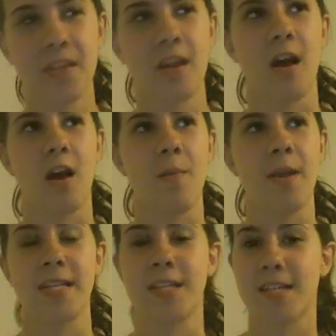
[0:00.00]
And
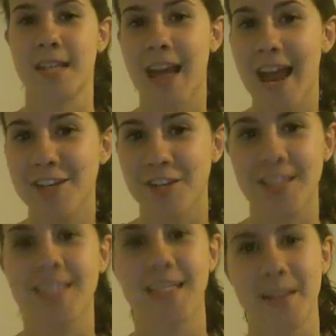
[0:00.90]
I saw a
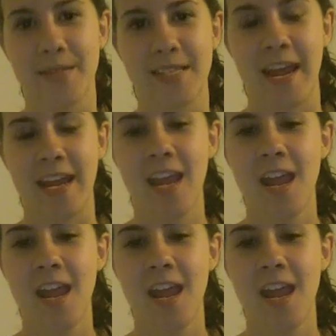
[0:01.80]
psychiatrist, as I was saying.